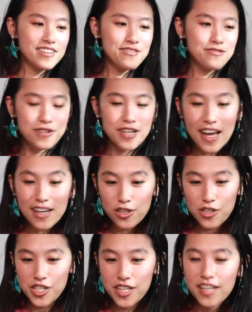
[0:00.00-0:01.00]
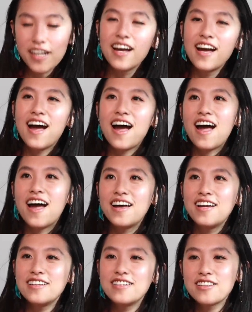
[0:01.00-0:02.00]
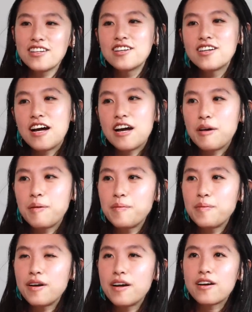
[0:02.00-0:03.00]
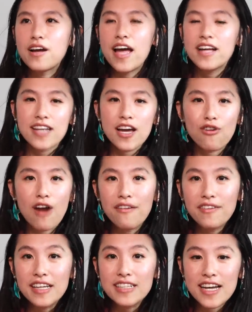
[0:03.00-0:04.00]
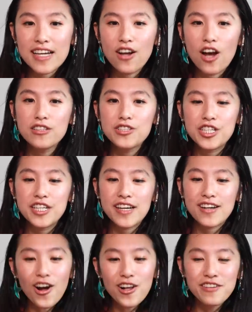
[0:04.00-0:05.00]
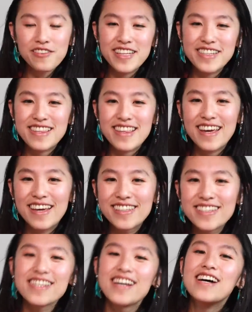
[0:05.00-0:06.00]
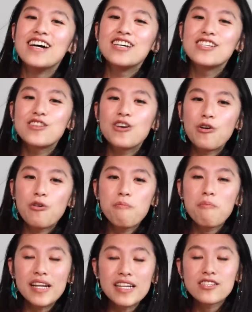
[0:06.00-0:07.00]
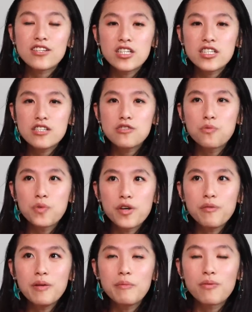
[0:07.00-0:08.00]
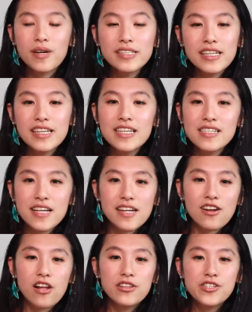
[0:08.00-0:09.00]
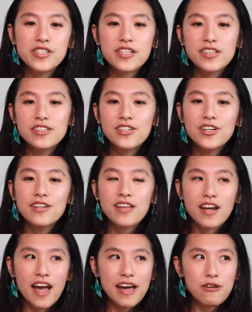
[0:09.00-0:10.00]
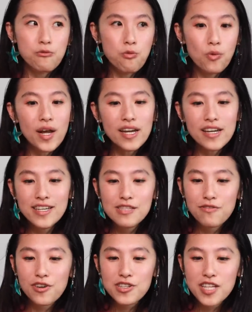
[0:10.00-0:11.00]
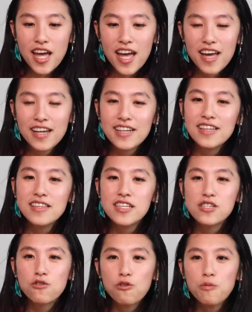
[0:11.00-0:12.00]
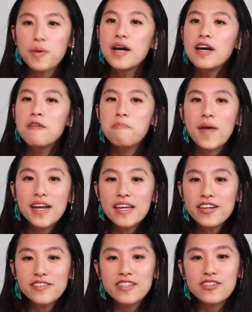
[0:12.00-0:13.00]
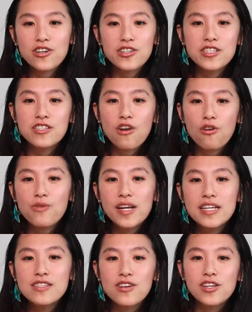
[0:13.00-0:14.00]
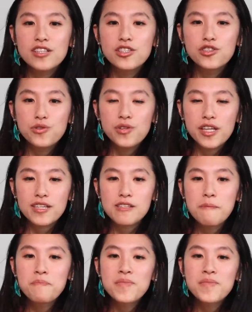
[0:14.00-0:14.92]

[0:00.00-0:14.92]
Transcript: free energy and um, anti-gravity technology and all of these things. So many starseeds will be bringing these technologies here to Earth, and I witnessed firsthand in this group many of these starseeds already starting to do this.